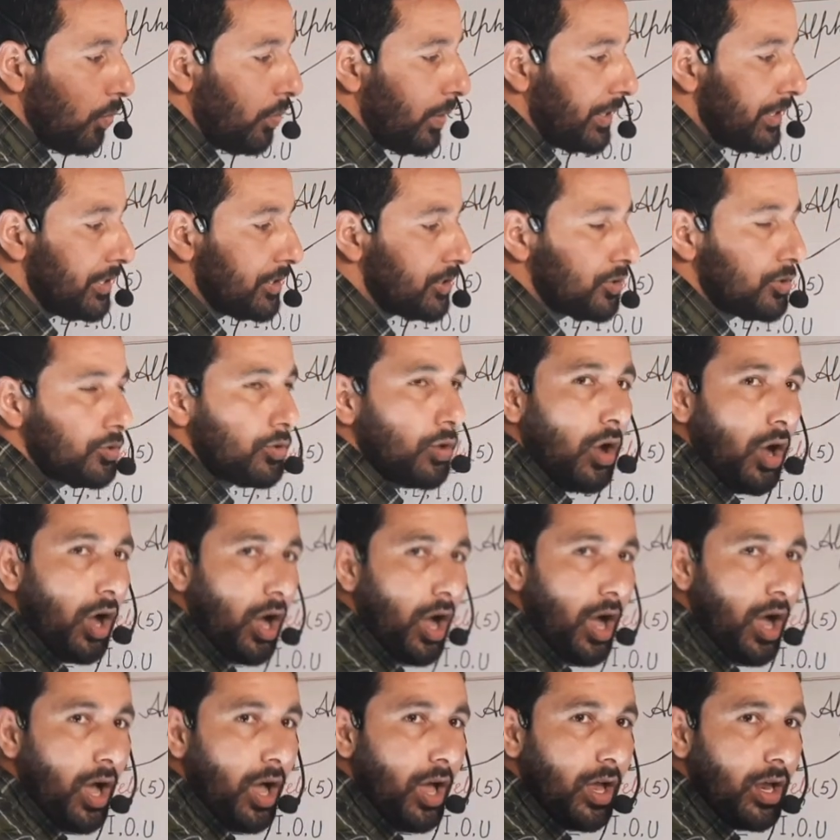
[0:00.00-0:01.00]
One is
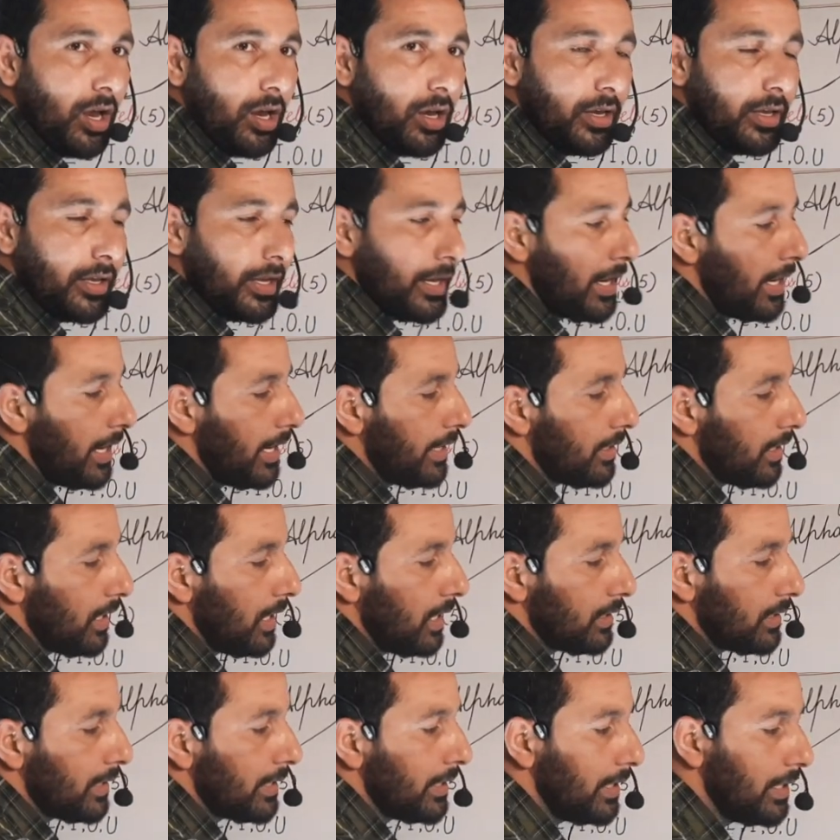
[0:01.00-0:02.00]
draw and
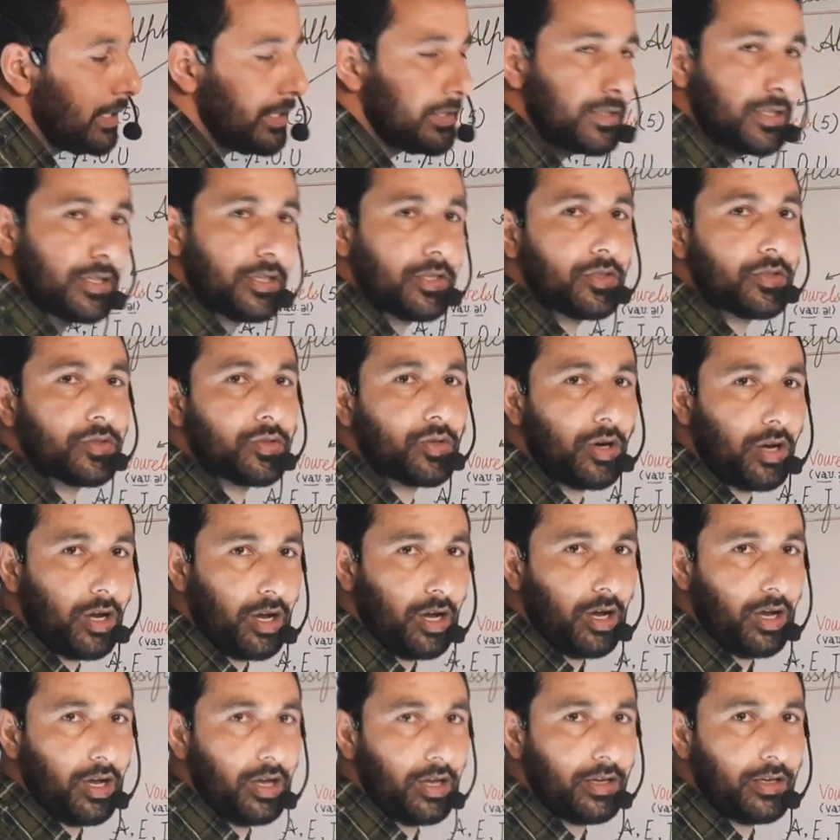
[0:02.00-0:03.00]
other is
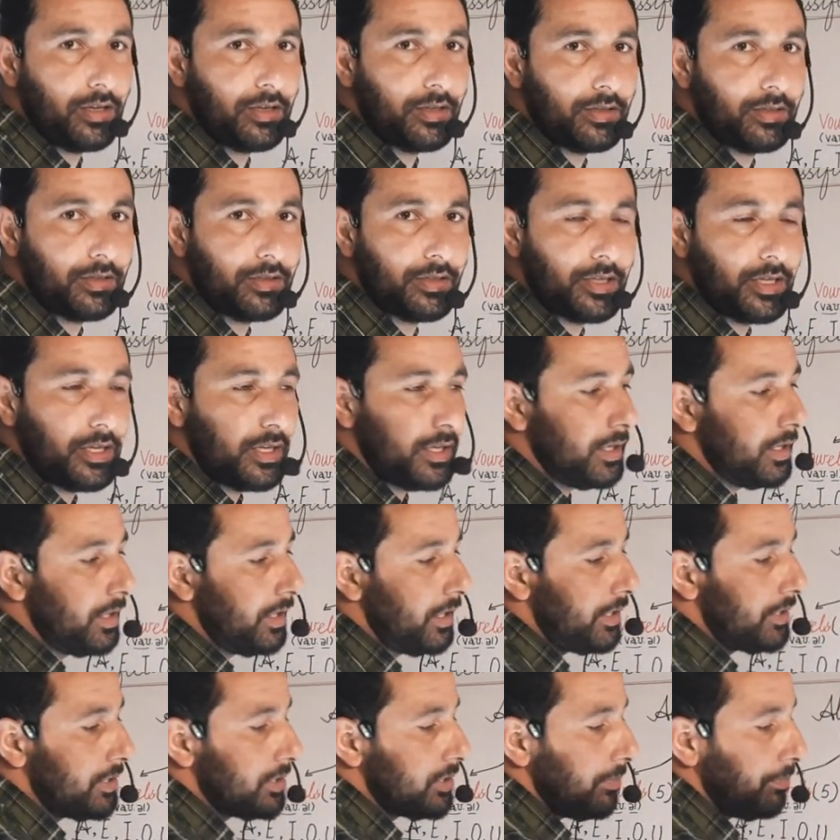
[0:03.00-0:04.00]
draw.
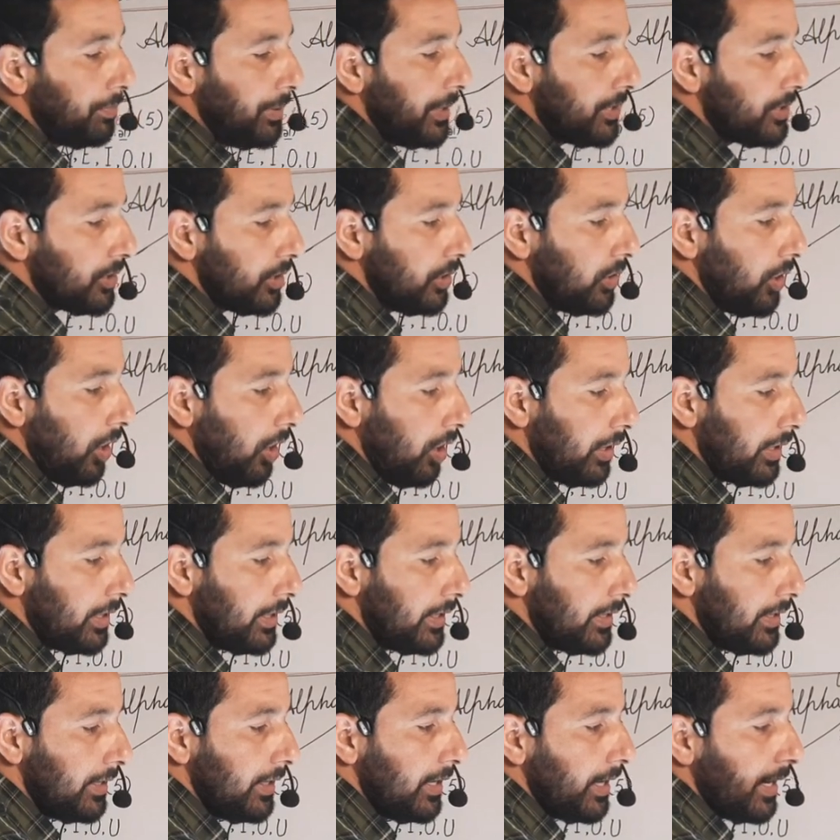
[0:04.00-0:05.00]
It is a bit
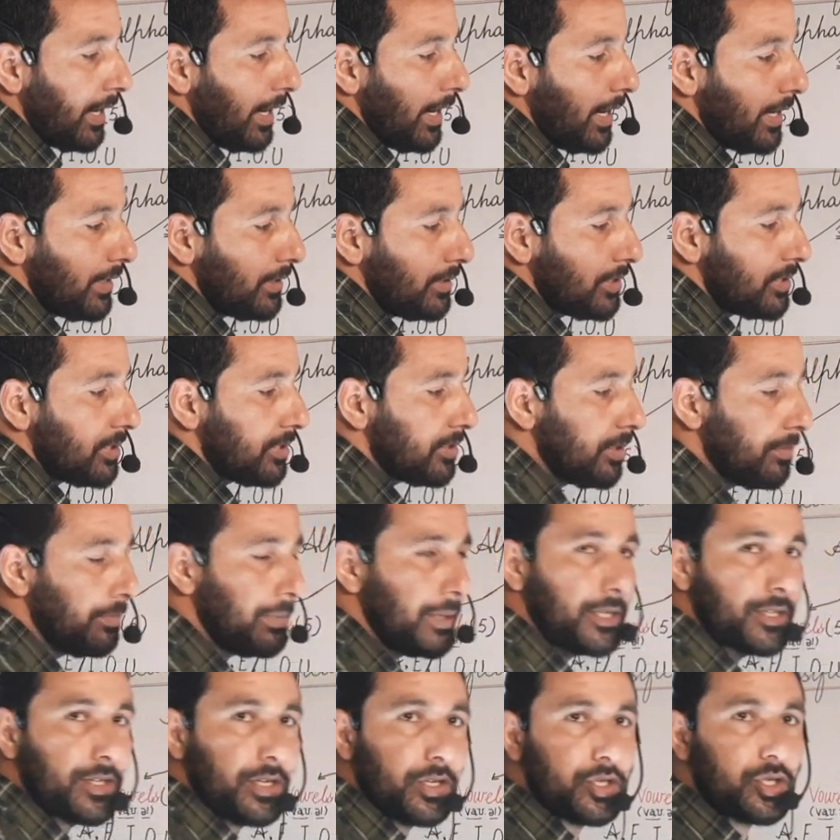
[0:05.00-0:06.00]
longer and this is a
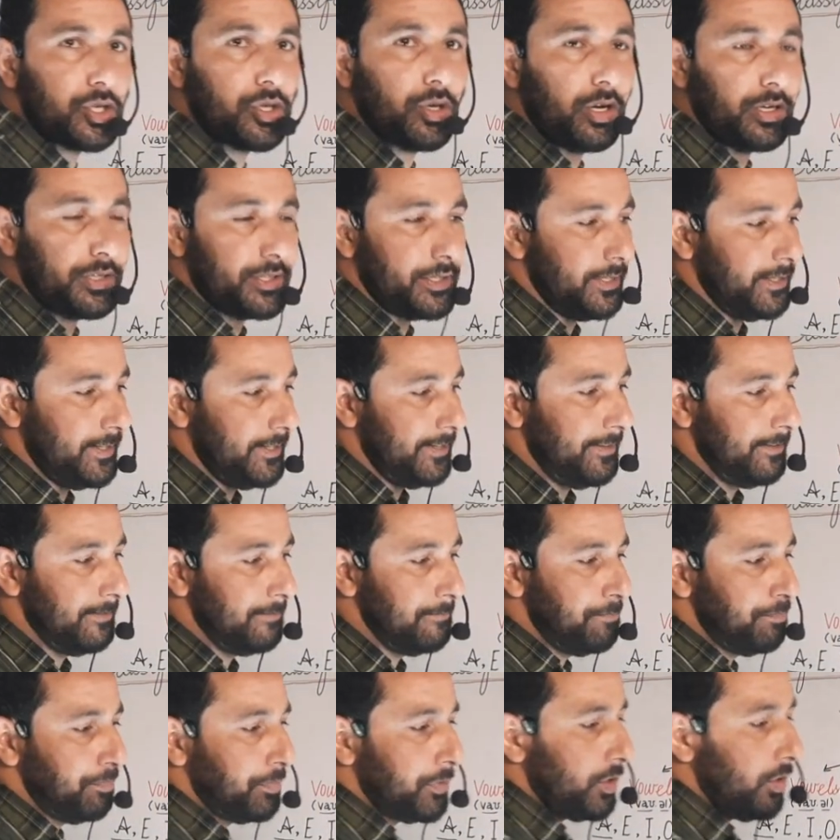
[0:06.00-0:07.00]
bit shorter.
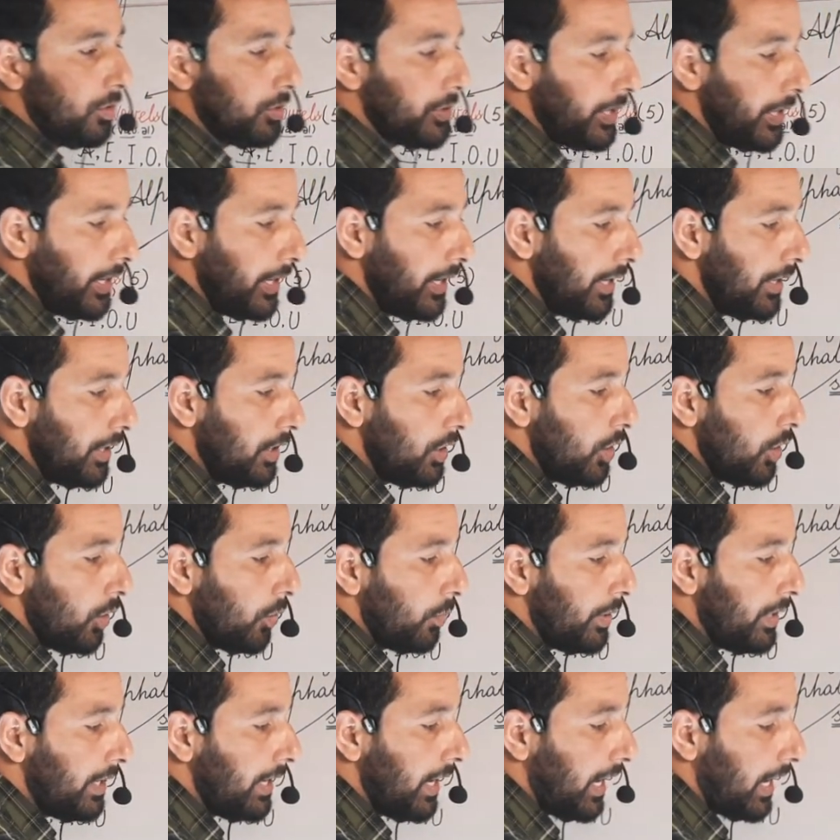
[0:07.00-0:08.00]
Okay.
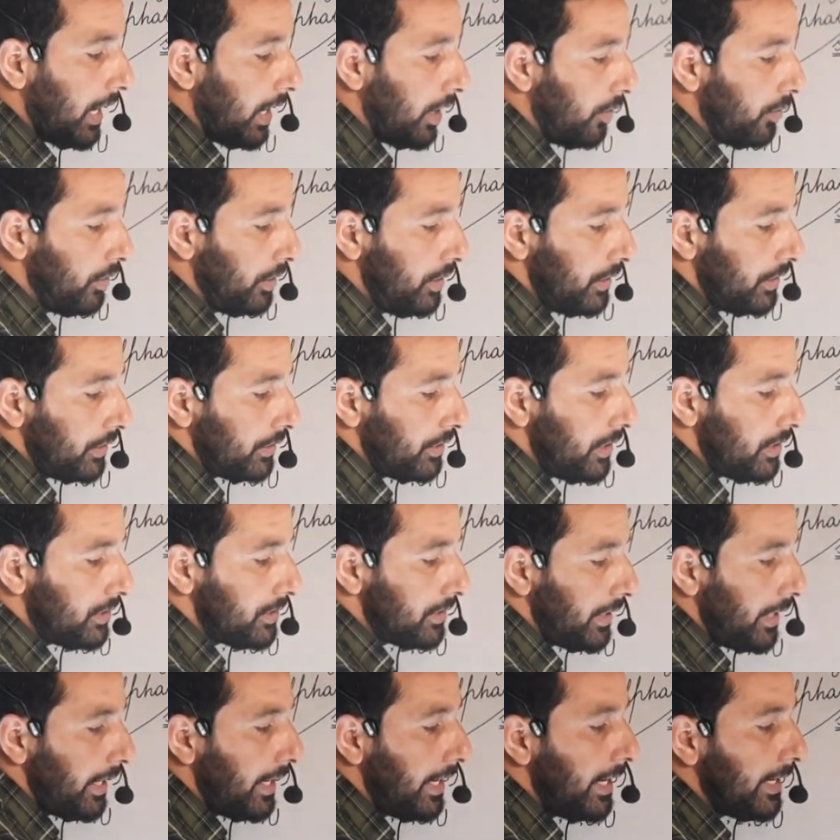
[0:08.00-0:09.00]
We have
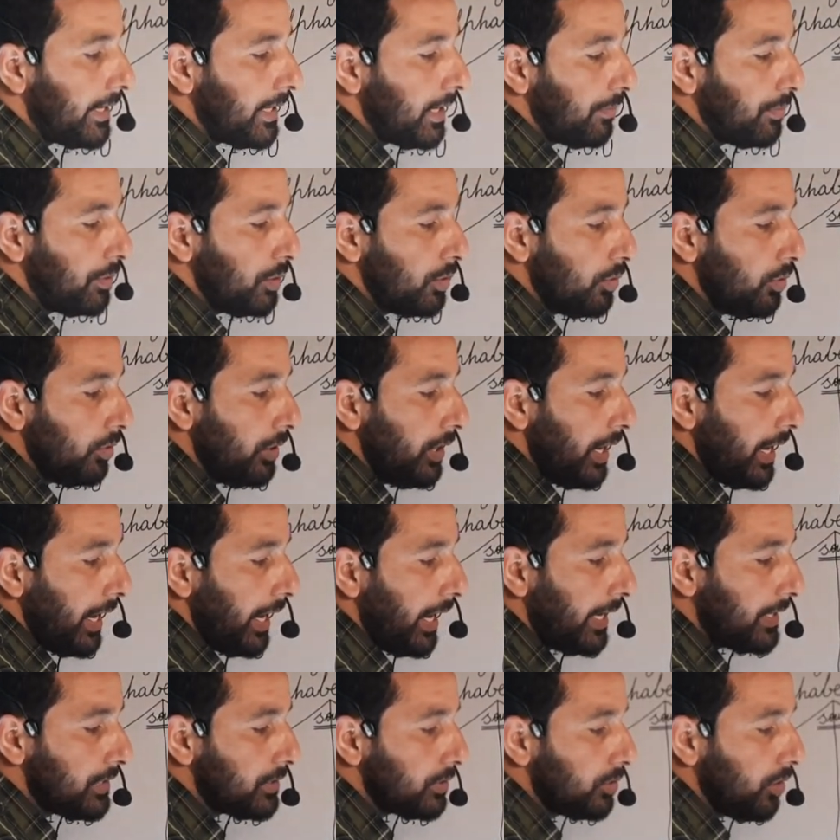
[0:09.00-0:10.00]
this AW
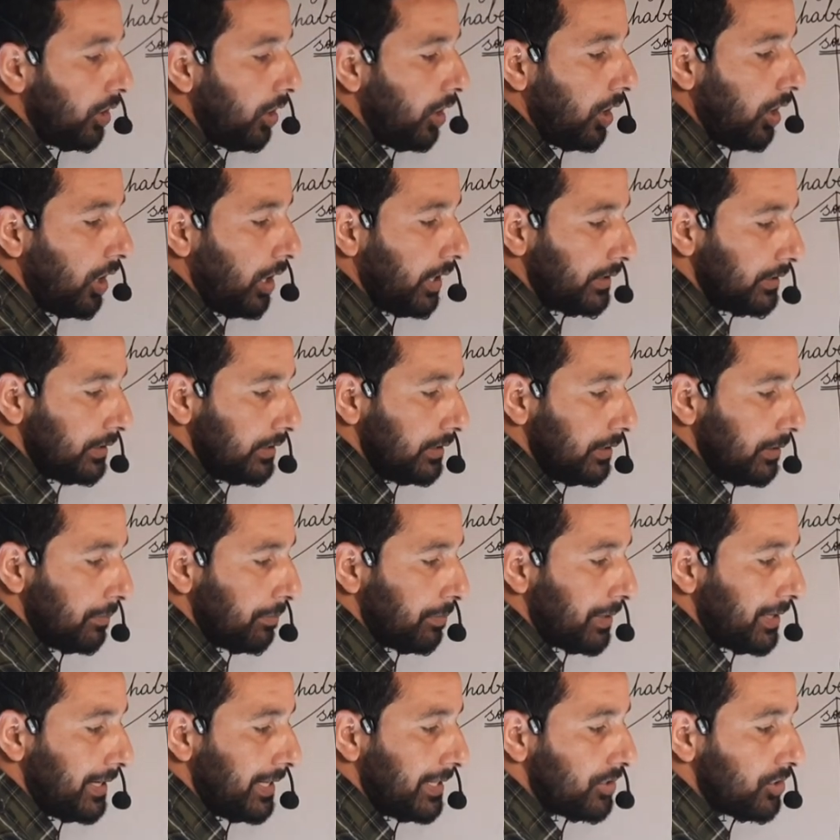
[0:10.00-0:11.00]
has got
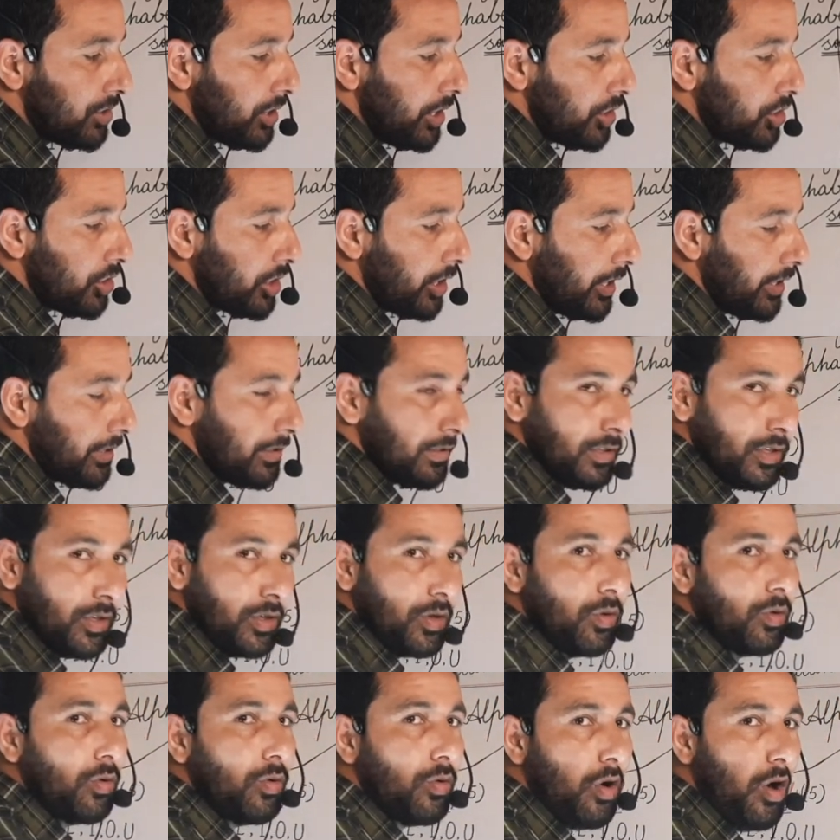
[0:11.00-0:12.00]
pronunciation
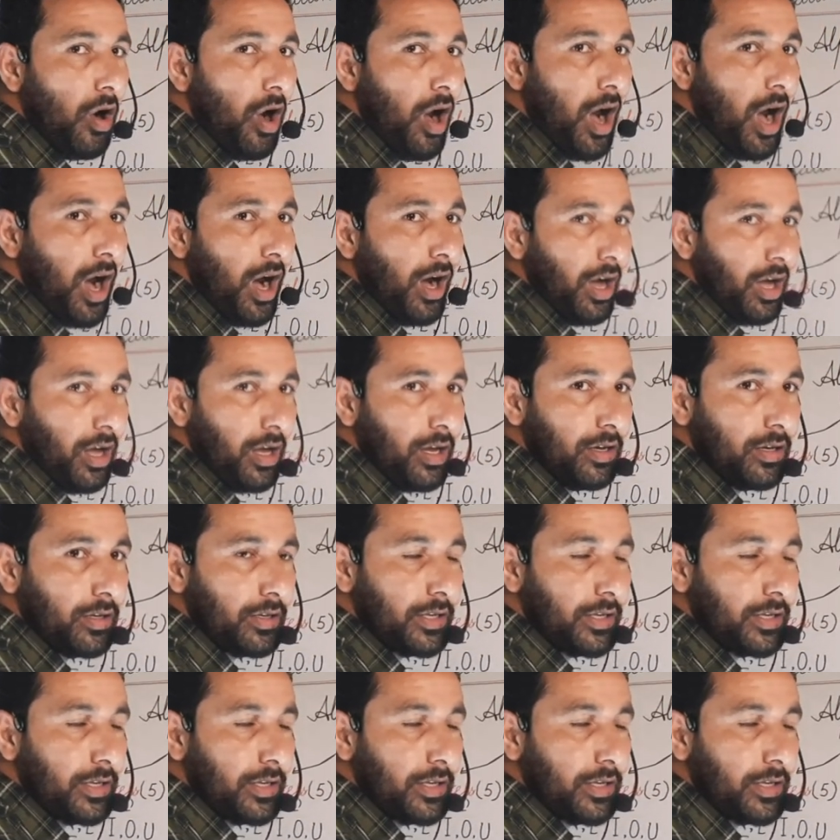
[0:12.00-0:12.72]
OR.